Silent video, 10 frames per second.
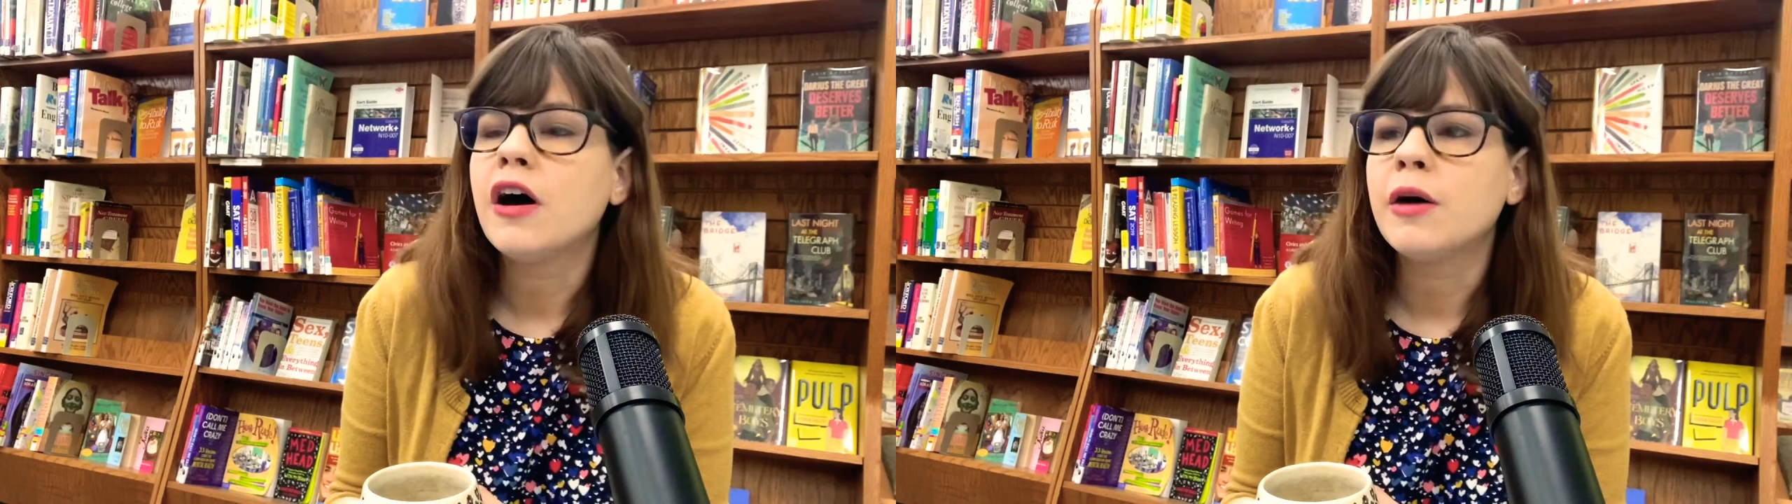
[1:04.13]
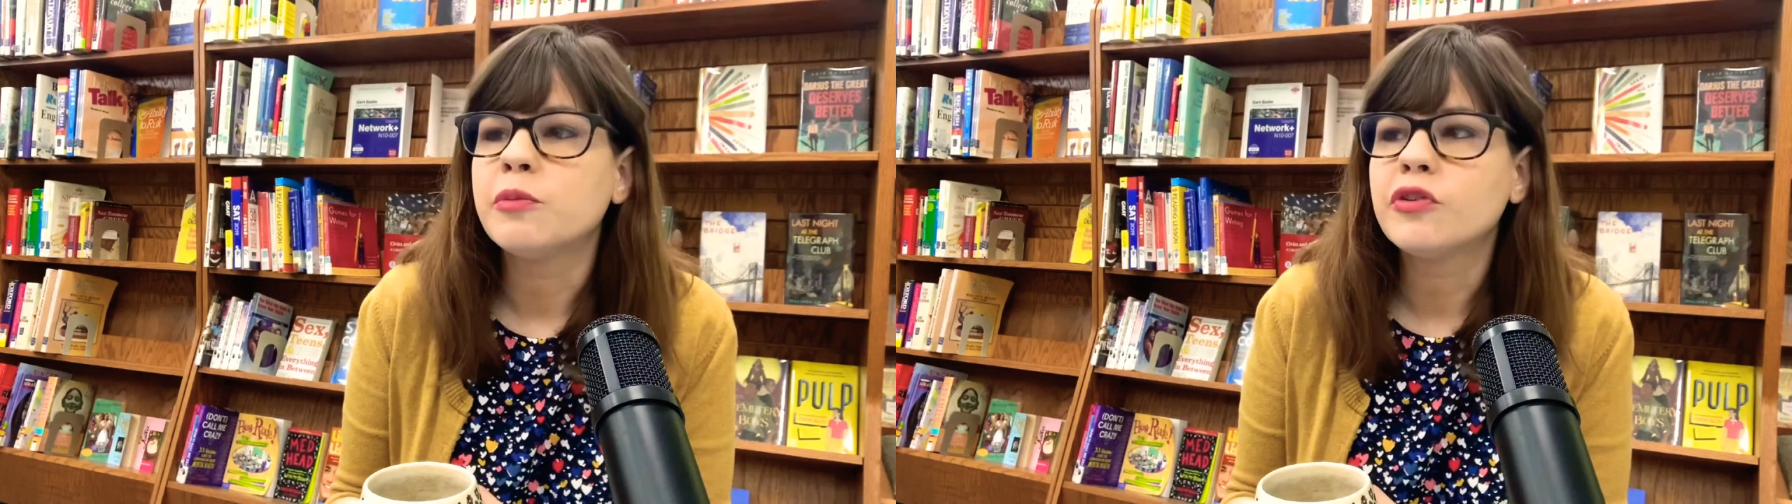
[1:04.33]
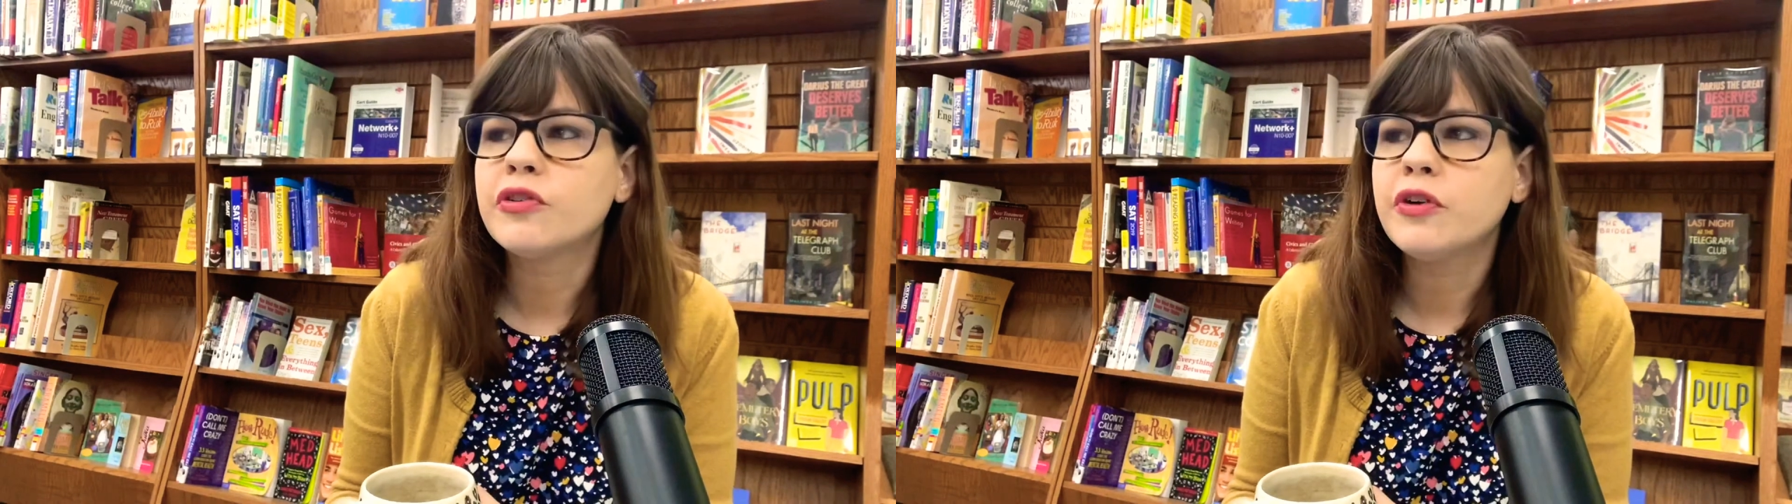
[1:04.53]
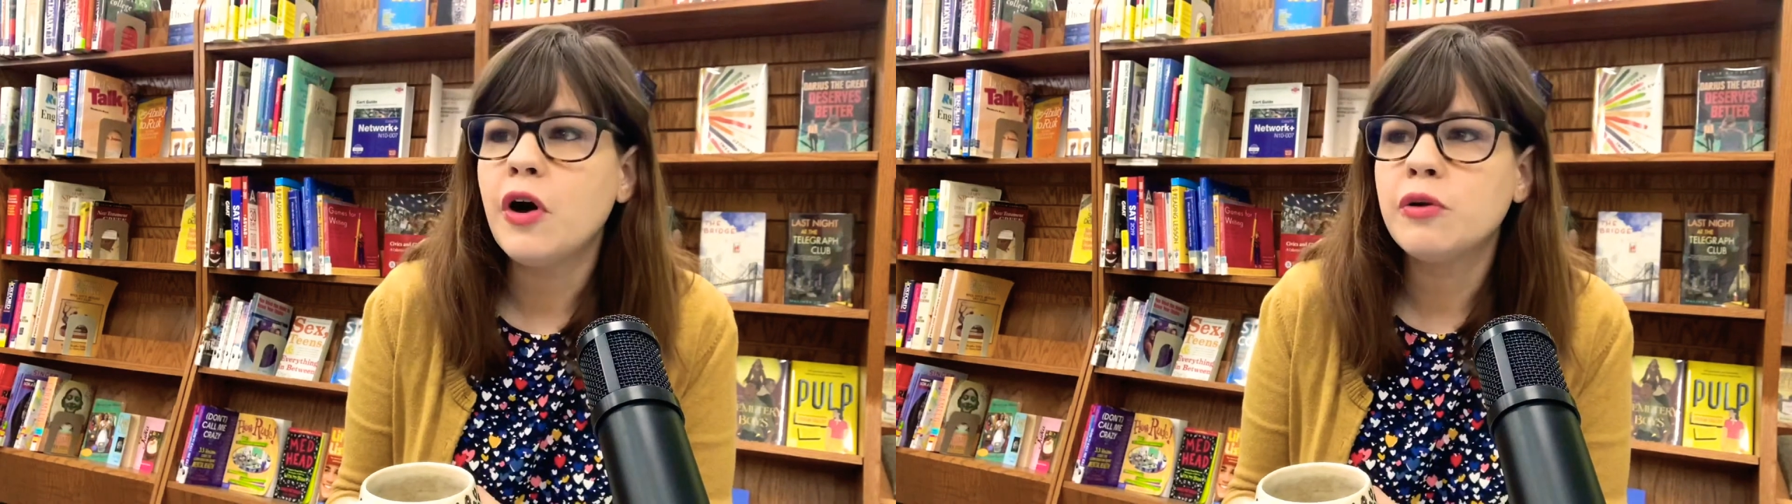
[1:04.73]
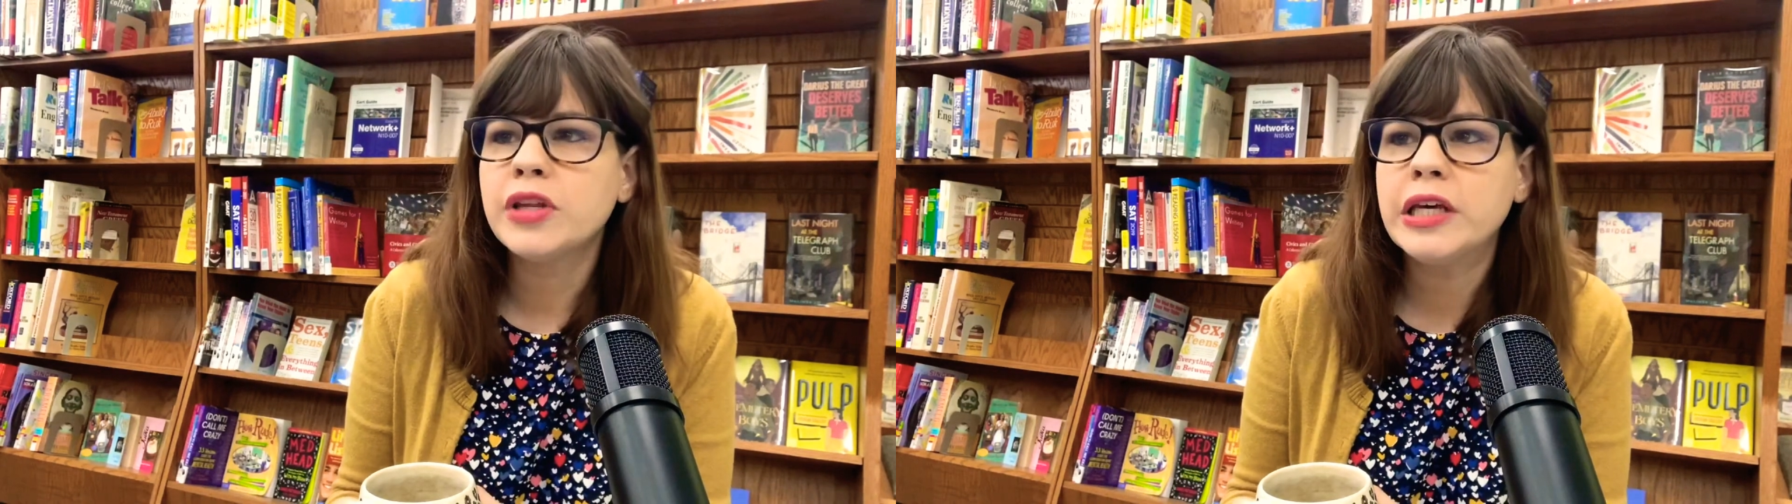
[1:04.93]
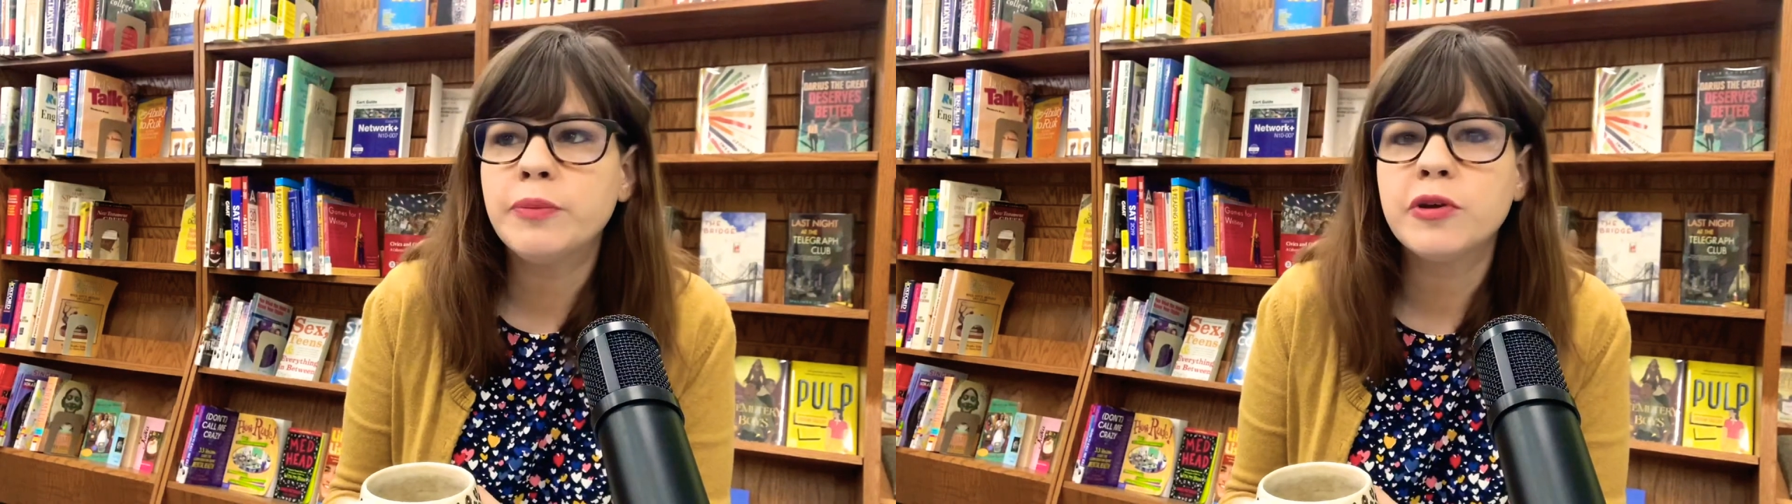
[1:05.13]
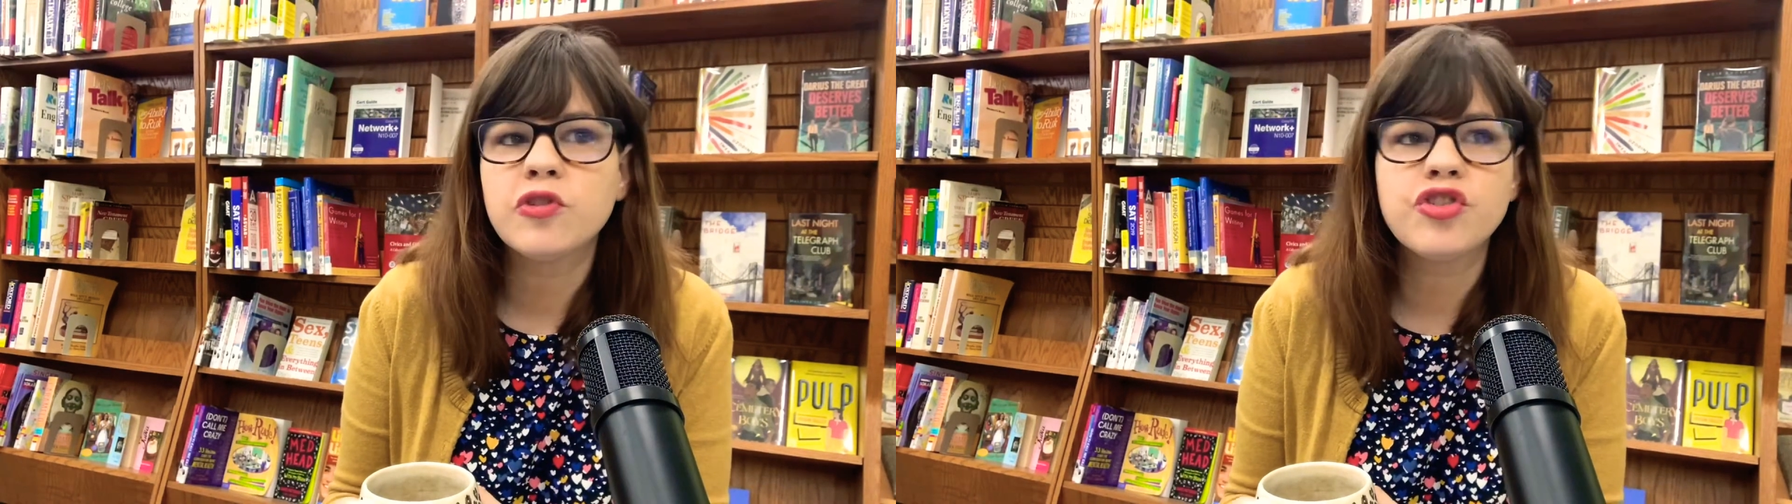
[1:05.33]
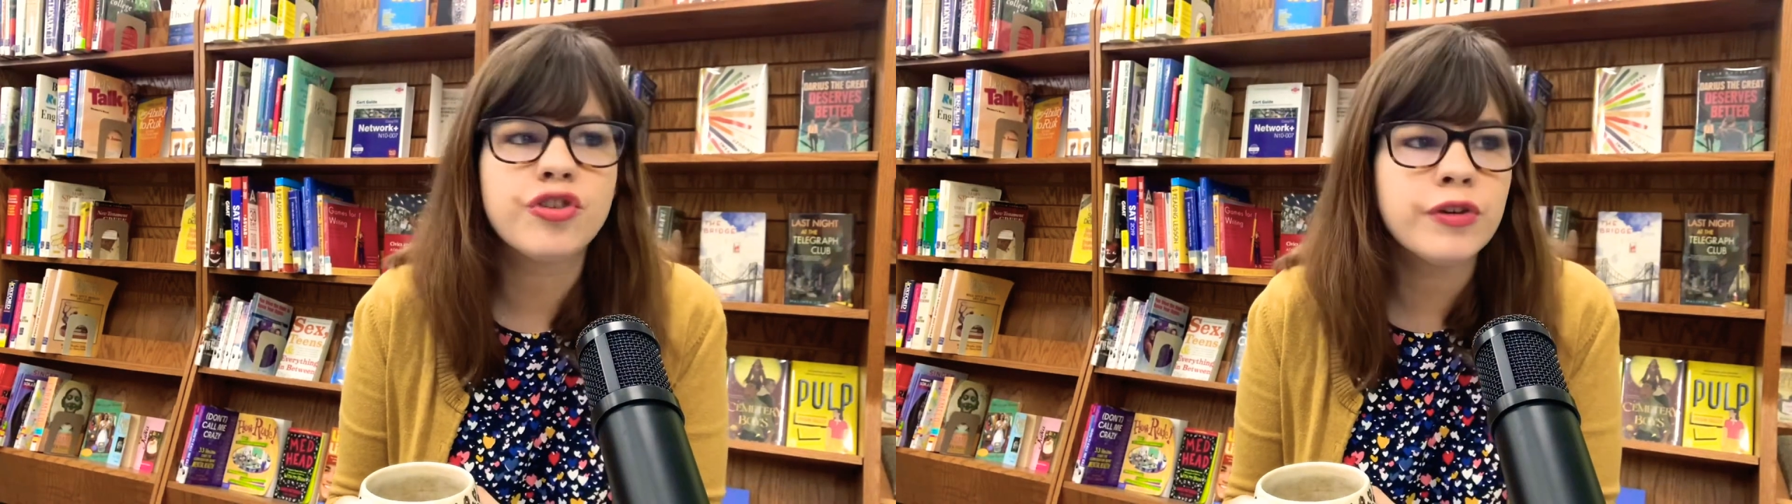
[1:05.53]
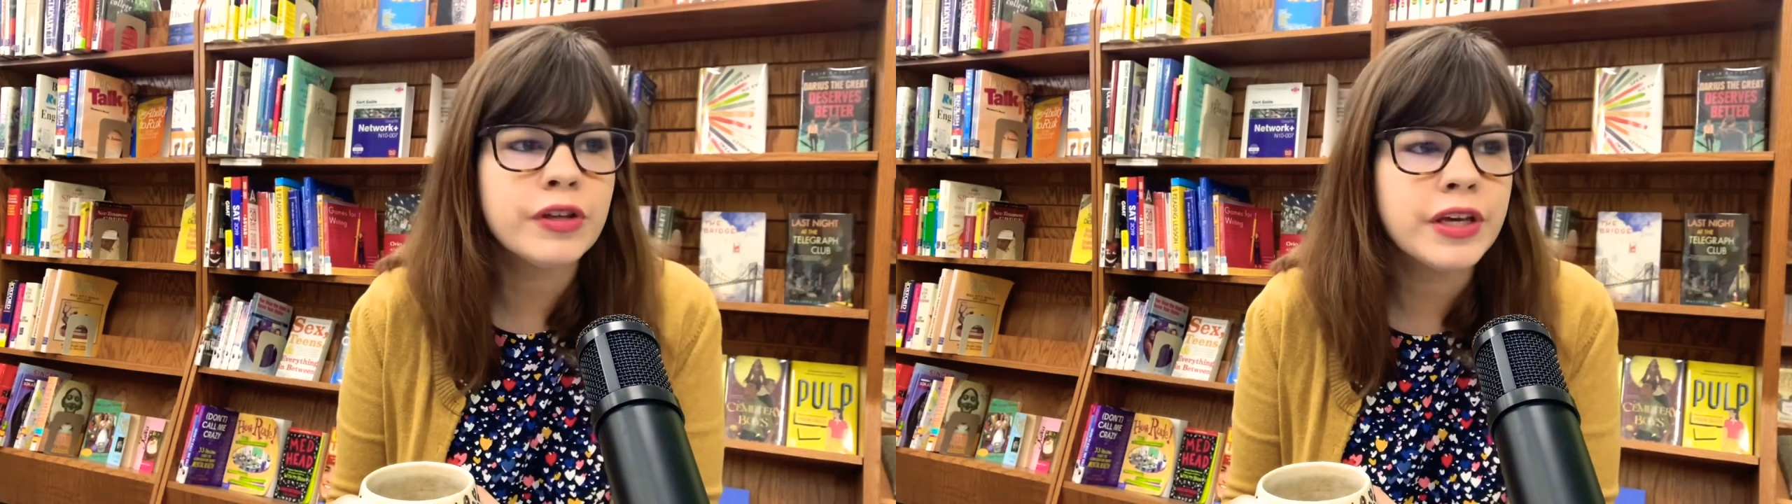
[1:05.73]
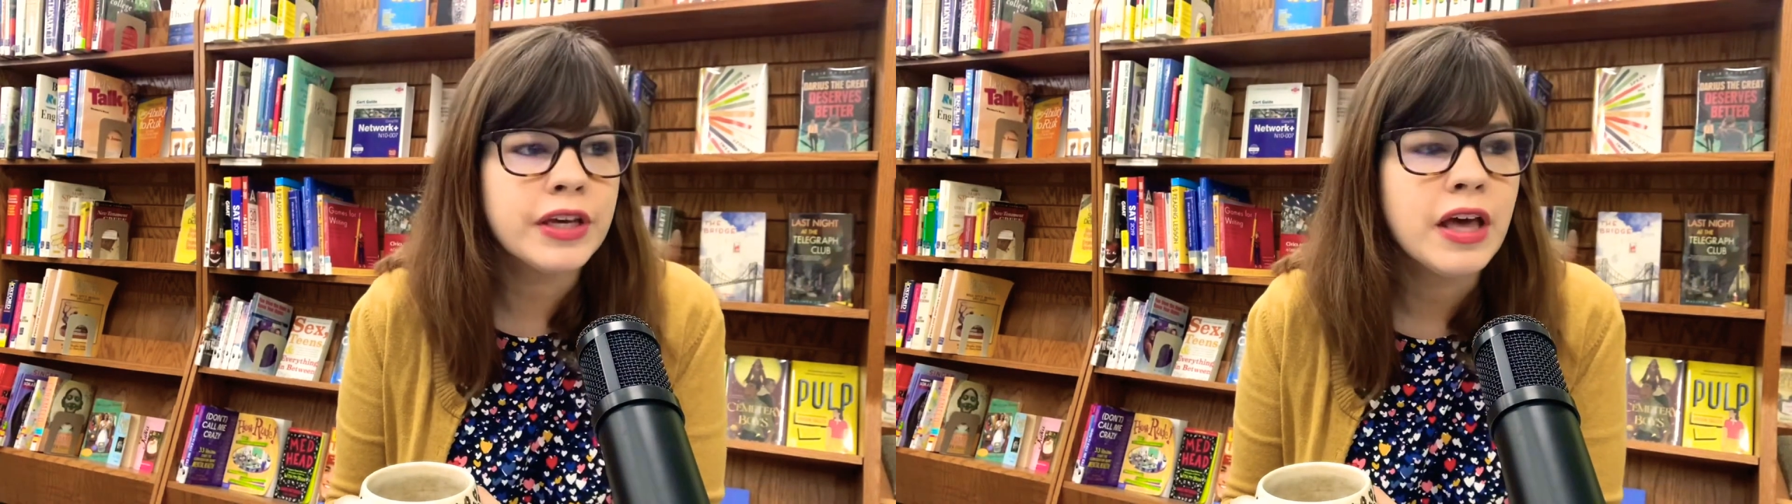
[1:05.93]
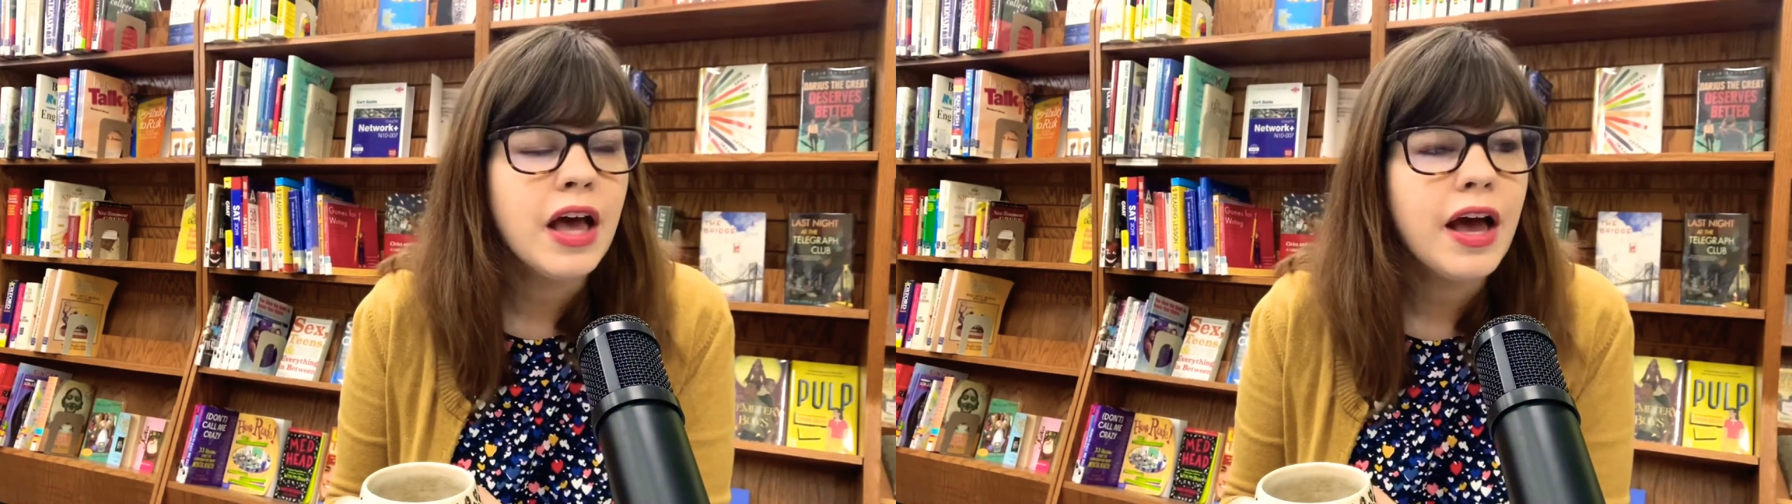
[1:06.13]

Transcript: slowly but surely,